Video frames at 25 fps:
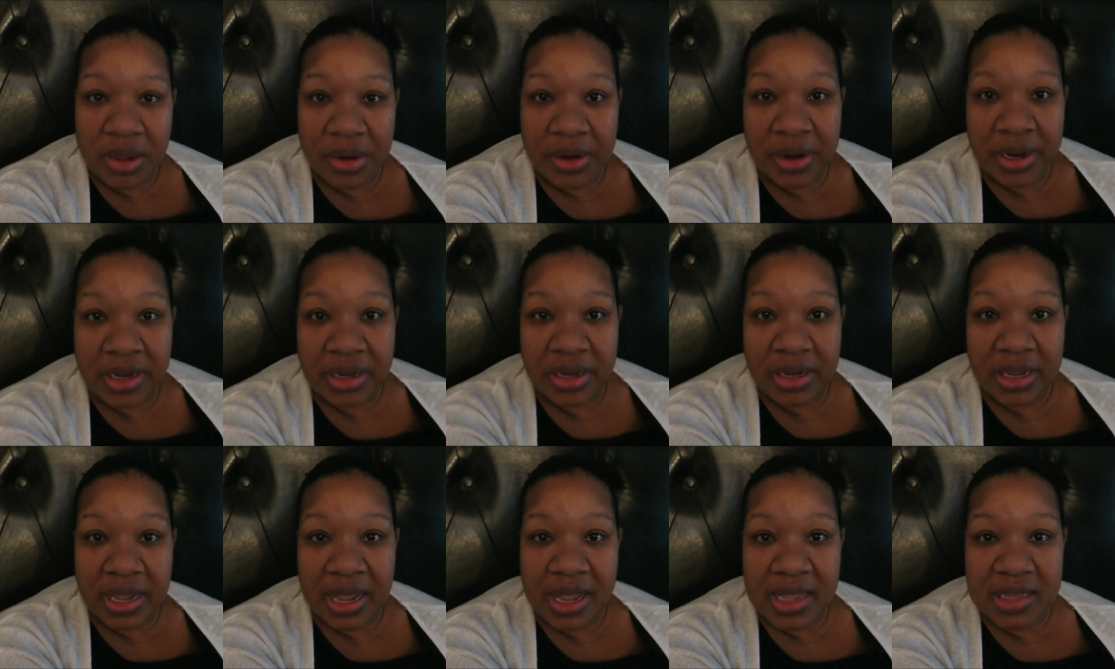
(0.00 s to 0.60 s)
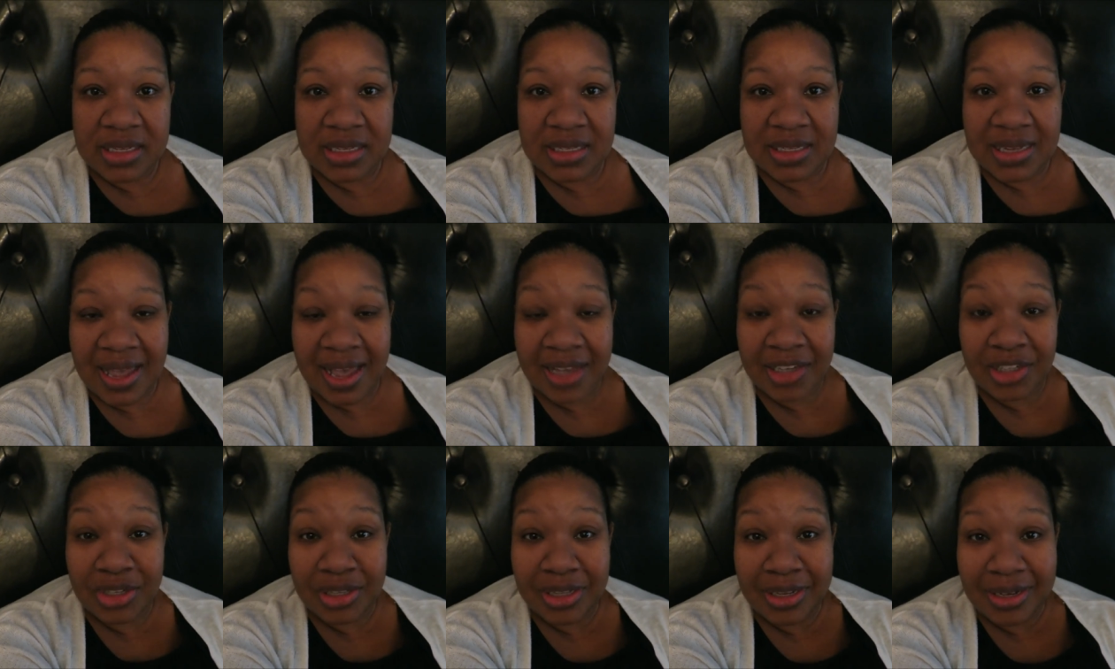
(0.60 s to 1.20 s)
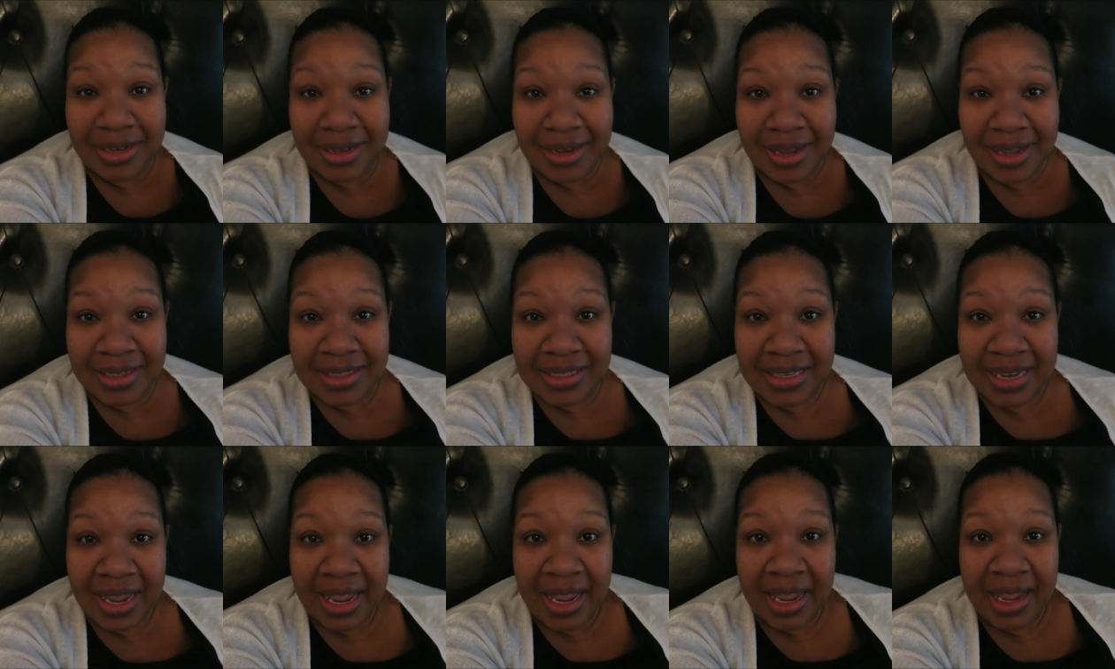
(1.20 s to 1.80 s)
Alright you guys, it's actually the
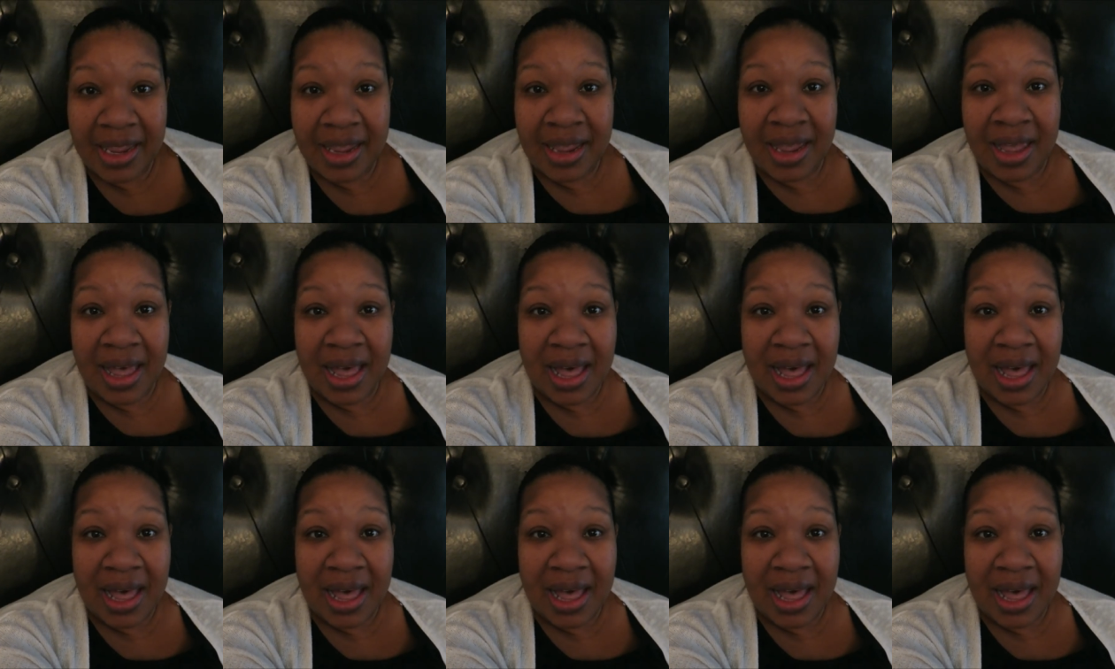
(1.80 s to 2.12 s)
next day.